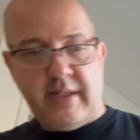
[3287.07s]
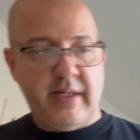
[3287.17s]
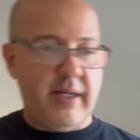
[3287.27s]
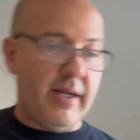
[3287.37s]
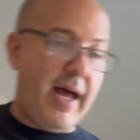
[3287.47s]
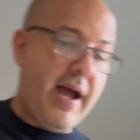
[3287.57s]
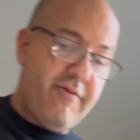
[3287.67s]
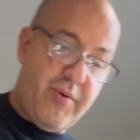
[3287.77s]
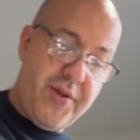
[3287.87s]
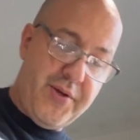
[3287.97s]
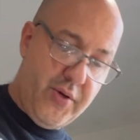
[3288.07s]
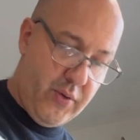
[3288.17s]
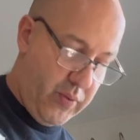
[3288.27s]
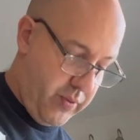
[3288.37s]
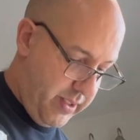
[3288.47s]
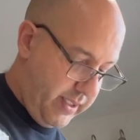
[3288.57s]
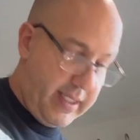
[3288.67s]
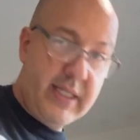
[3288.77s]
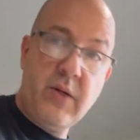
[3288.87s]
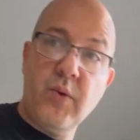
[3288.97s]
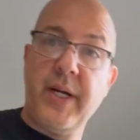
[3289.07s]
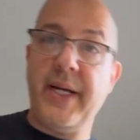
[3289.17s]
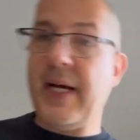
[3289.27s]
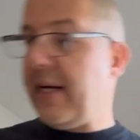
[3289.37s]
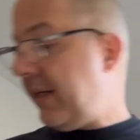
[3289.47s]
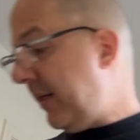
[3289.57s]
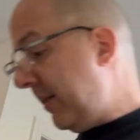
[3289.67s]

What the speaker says: live with you to see what I got in